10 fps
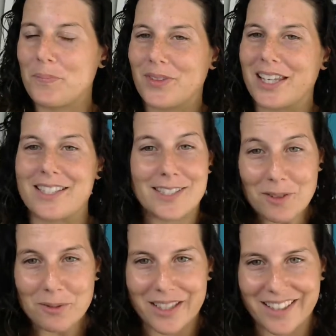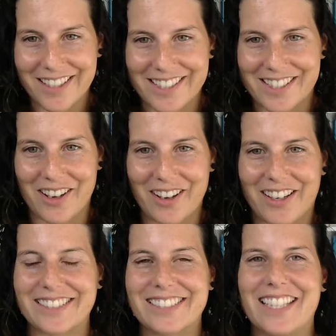Instead, what I'd like to
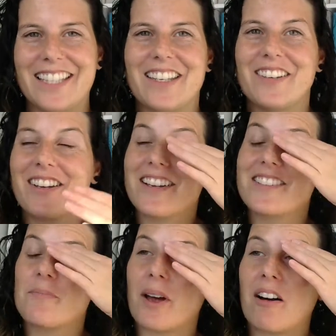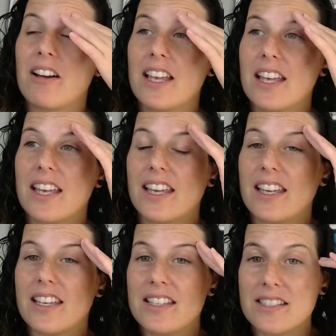talk to you guys about
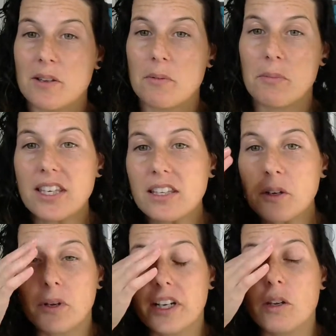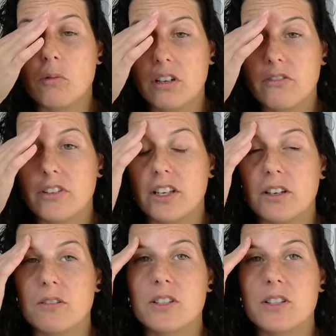is making your money work for you.